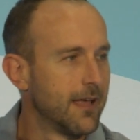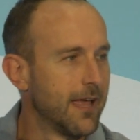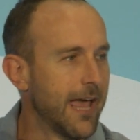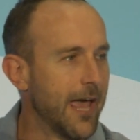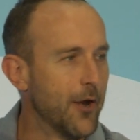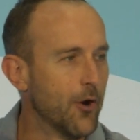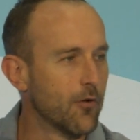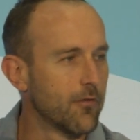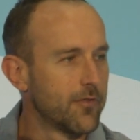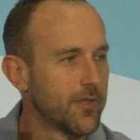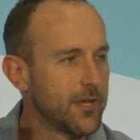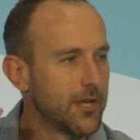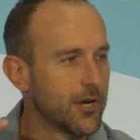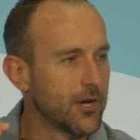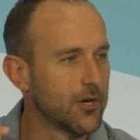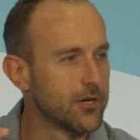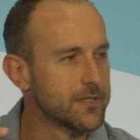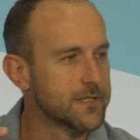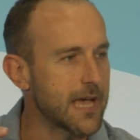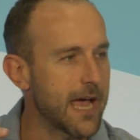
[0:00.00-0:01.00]
And over the
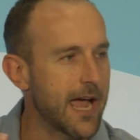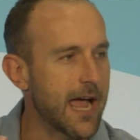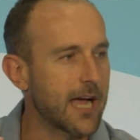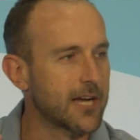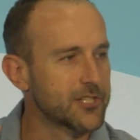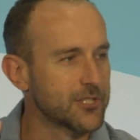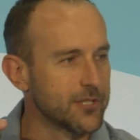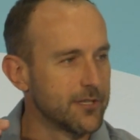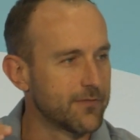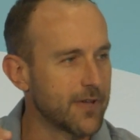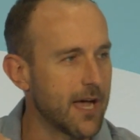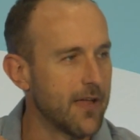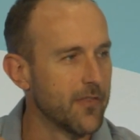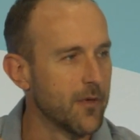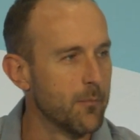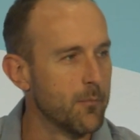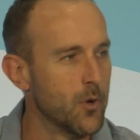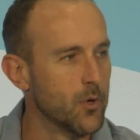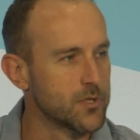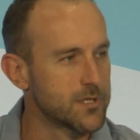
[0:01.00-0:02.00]
years, I actually have gotten the
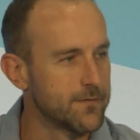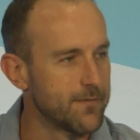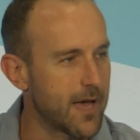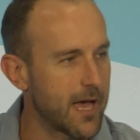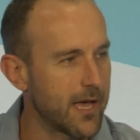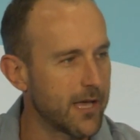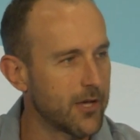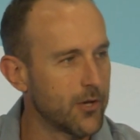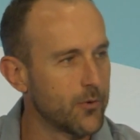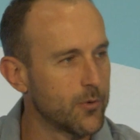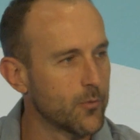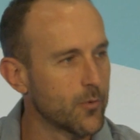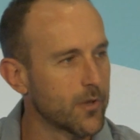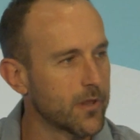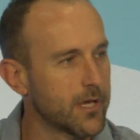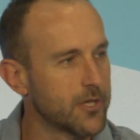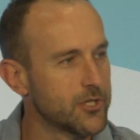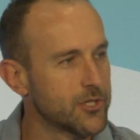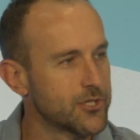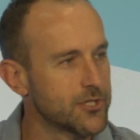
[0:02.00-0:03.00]
most value in
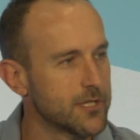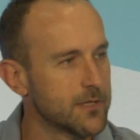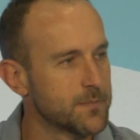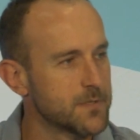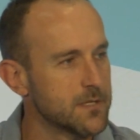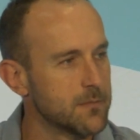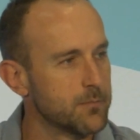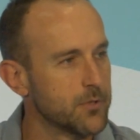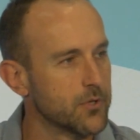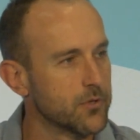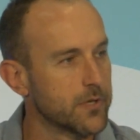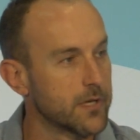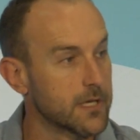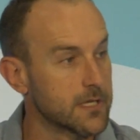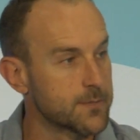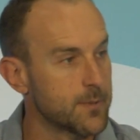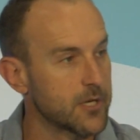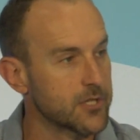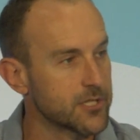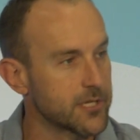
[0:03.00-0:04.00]
relationships and building,
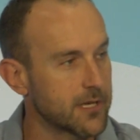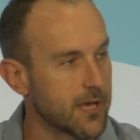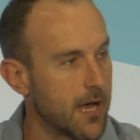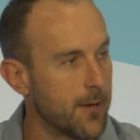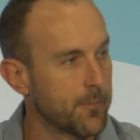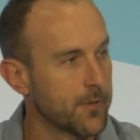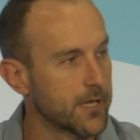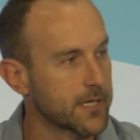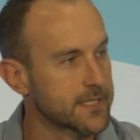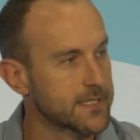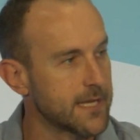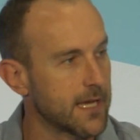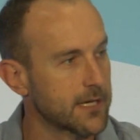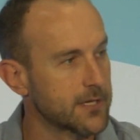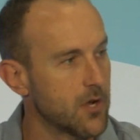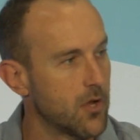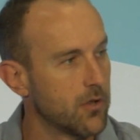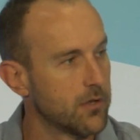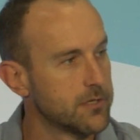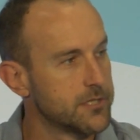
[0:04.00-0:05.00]
especially complex
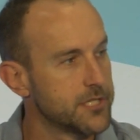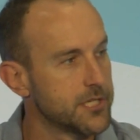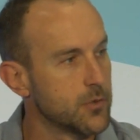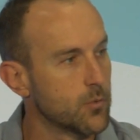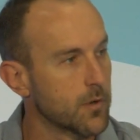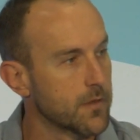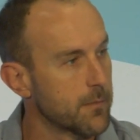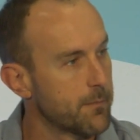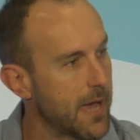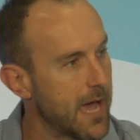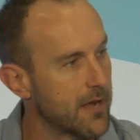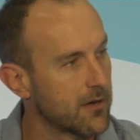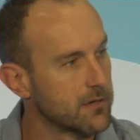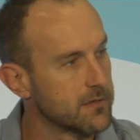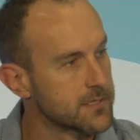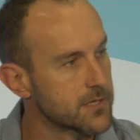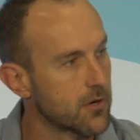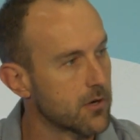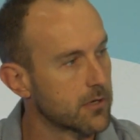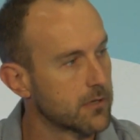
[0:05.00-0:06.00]
technology where the
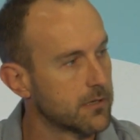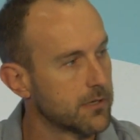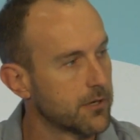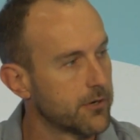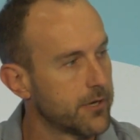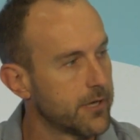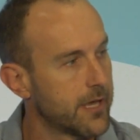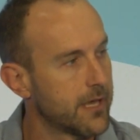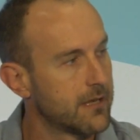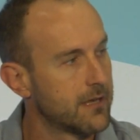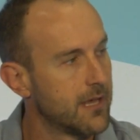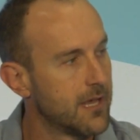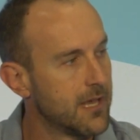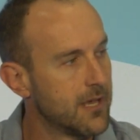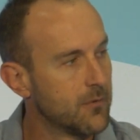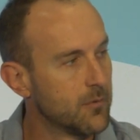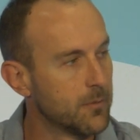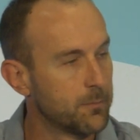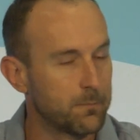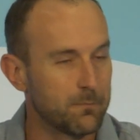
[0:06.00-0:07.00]
patterns aren't clear yet,
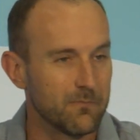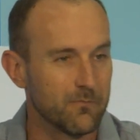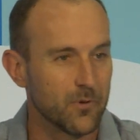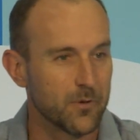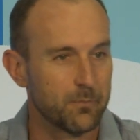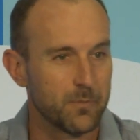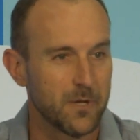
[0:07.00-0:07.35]
with, with